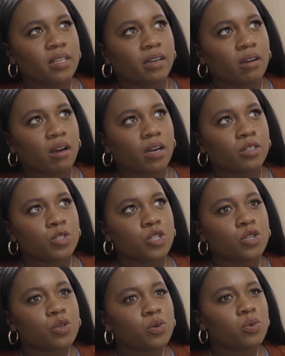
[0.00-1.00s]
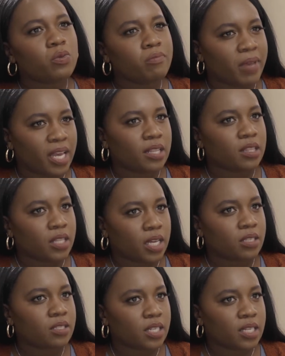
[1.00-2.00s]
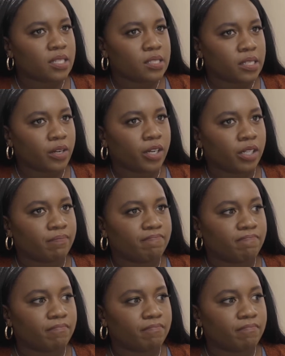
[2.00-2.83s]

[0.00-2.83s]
there are two main things to consider.